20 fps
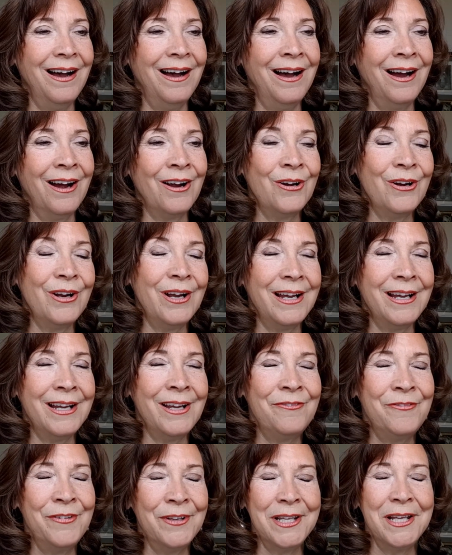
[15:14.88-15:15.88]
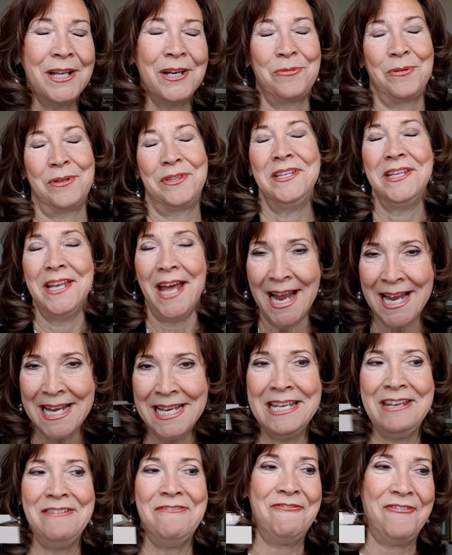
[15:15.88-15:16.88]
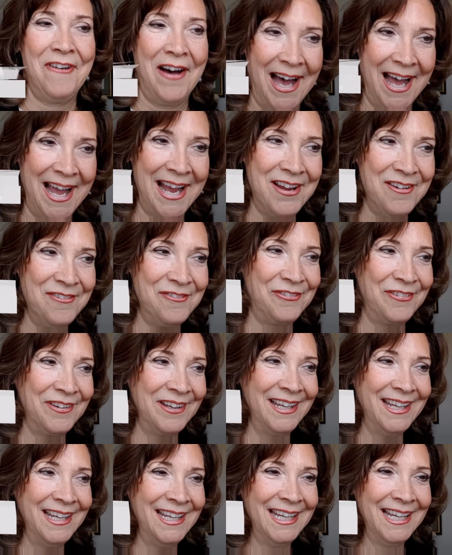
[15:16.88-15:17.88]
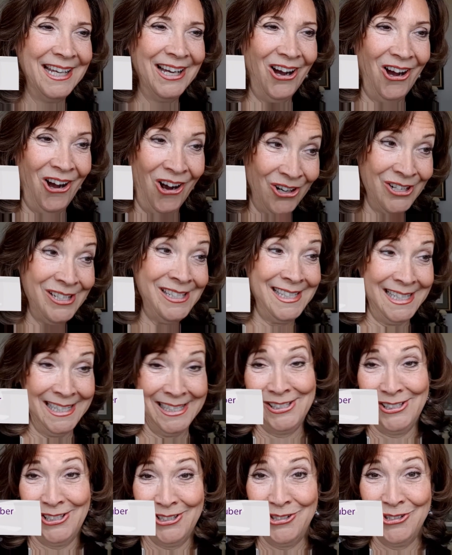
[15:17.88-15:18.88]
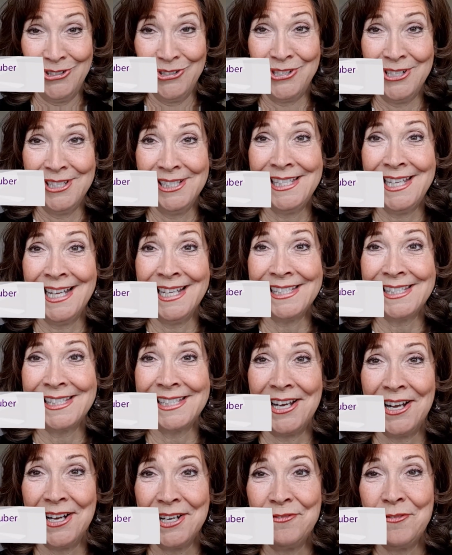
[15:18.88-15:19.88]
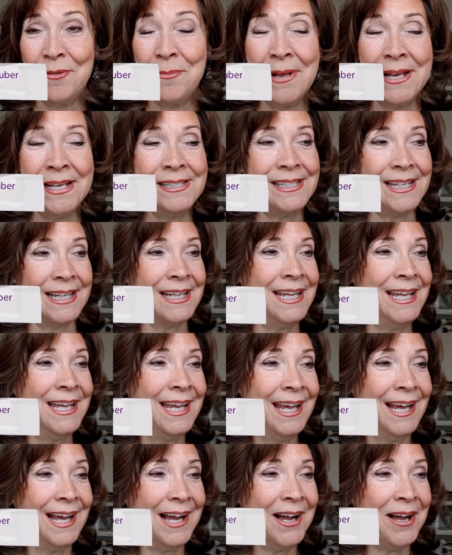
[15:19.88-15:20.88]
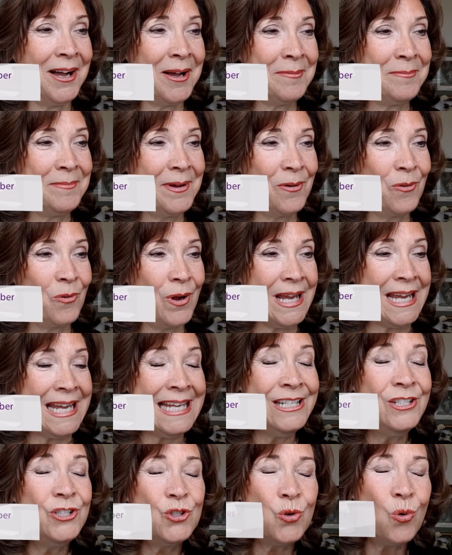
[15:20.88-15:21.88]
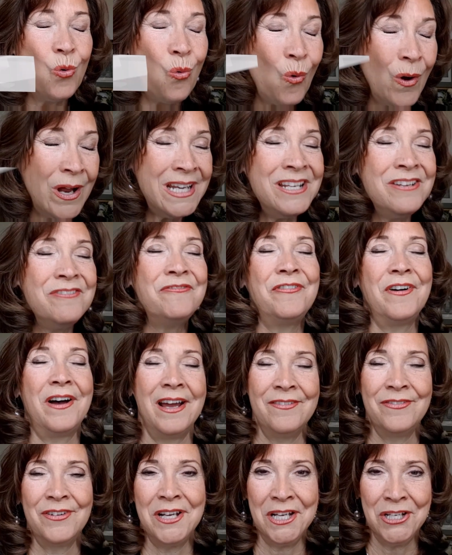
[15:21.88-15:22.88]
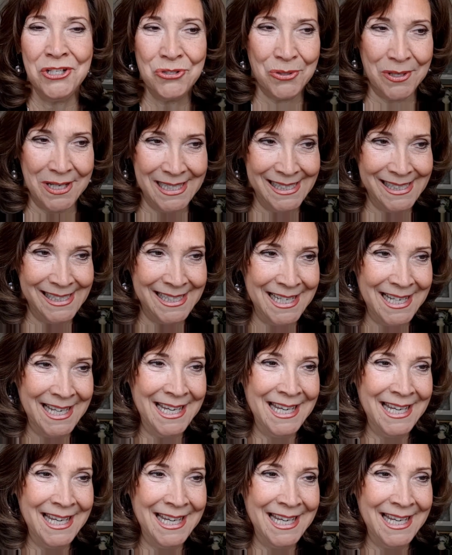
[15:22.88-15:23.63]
Are affiliated with 95 arts institutions. That's kind of amazing. In 25 countries.